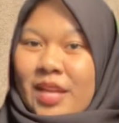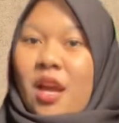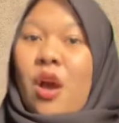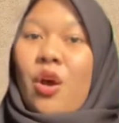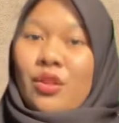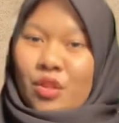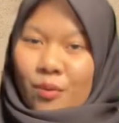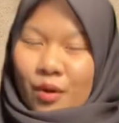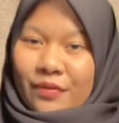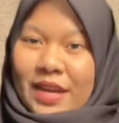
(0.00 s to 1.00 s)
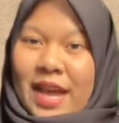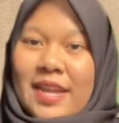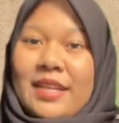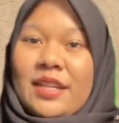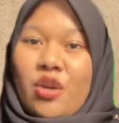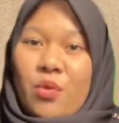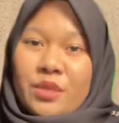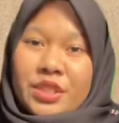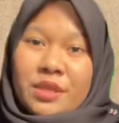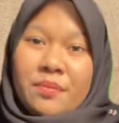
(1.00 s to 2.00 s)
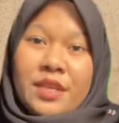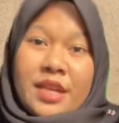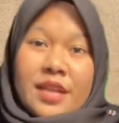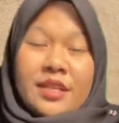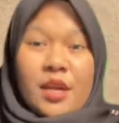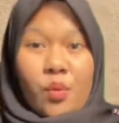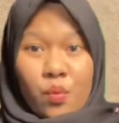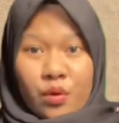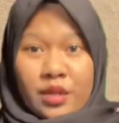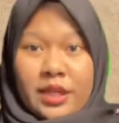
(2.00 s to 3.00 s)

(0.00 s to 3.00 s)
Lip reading: On top of that, the commission began their work